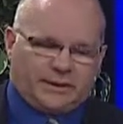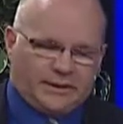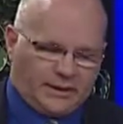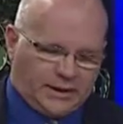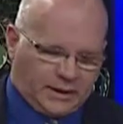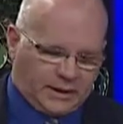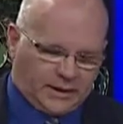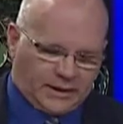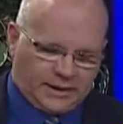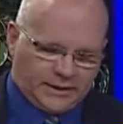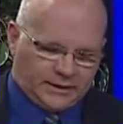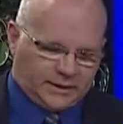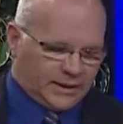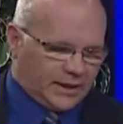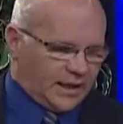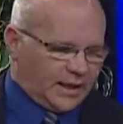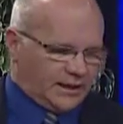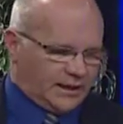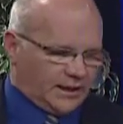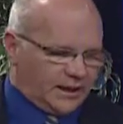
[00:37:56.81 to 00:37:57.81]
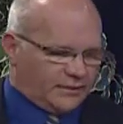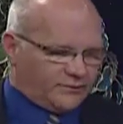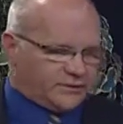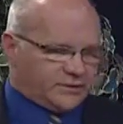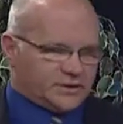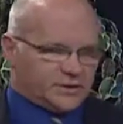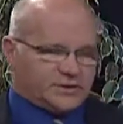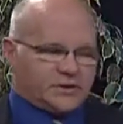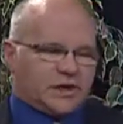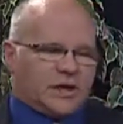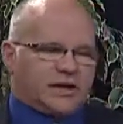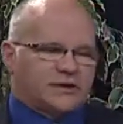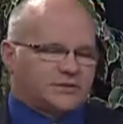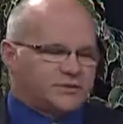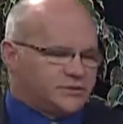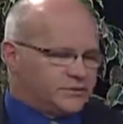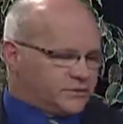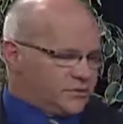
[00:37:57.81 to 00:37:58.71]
and can't have a discussion.